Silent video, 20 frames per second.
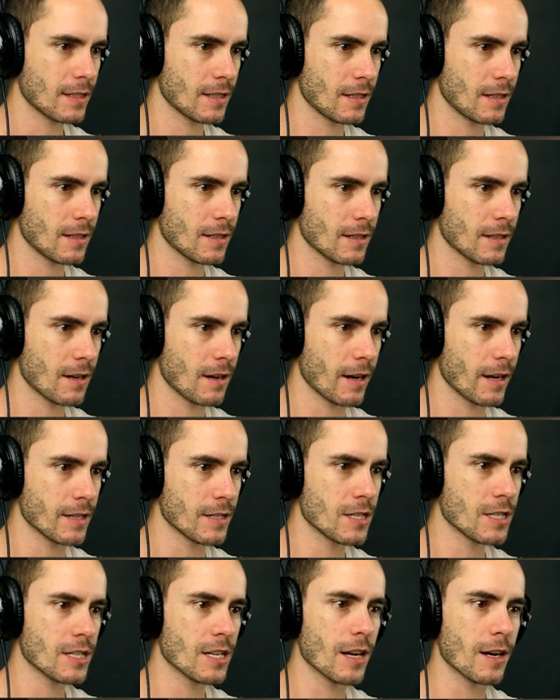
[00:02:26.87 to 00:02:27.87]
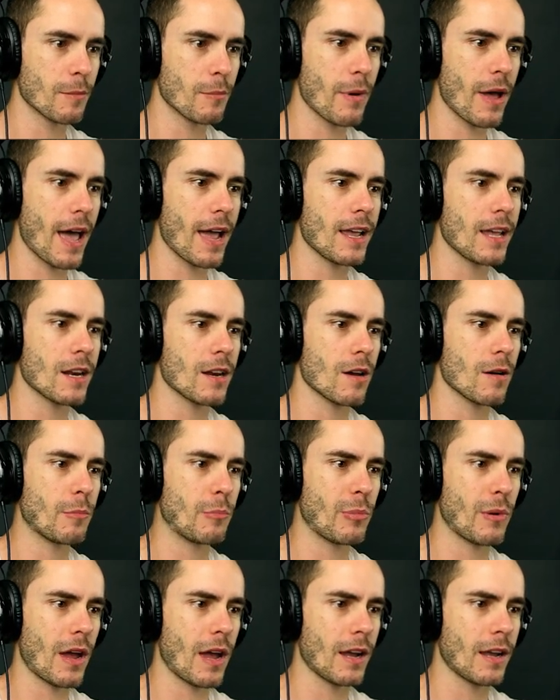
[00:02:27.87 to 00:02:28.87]
Oh, Alright, this is gonna back it
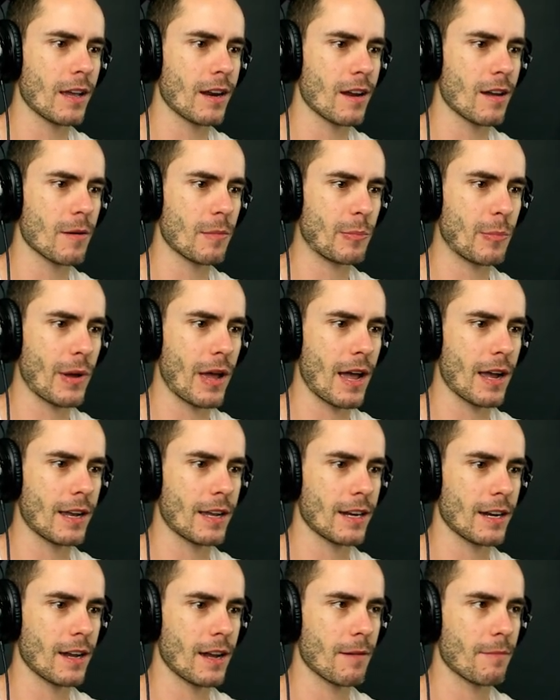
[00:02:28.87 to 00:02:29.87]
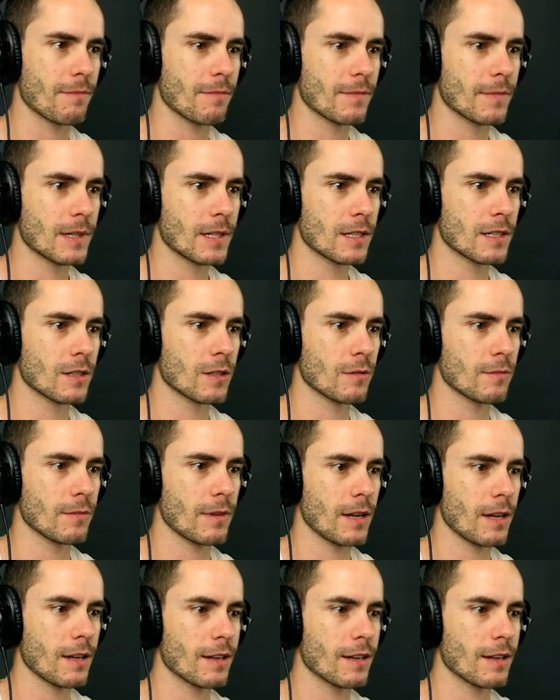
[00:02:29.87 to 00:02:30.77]
up, back it up, back it up. Oh.